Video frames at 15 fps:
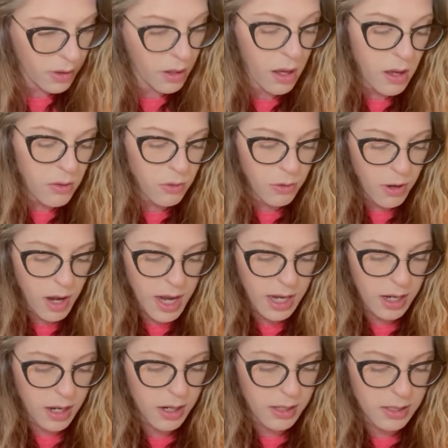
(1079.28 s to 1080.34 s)
All right,
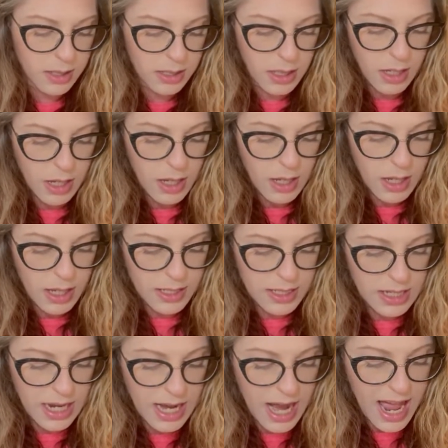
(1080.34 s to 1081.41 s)
guys. Let's
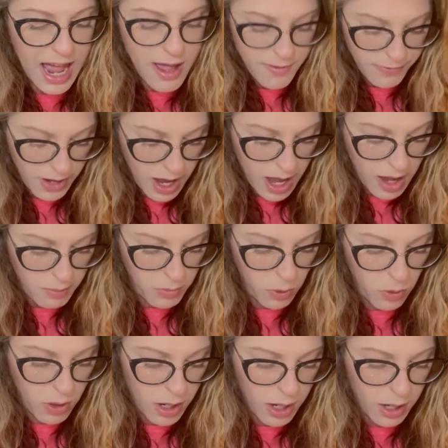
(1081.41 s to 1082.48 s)
see. And I have
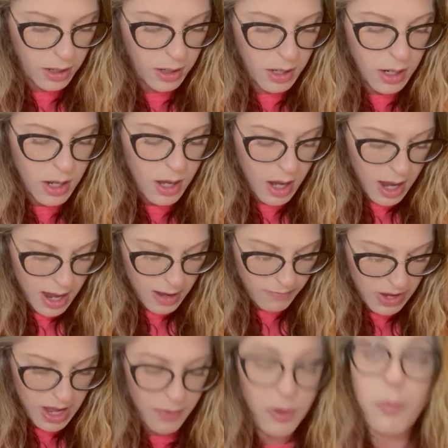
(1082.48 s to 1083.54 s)
more of the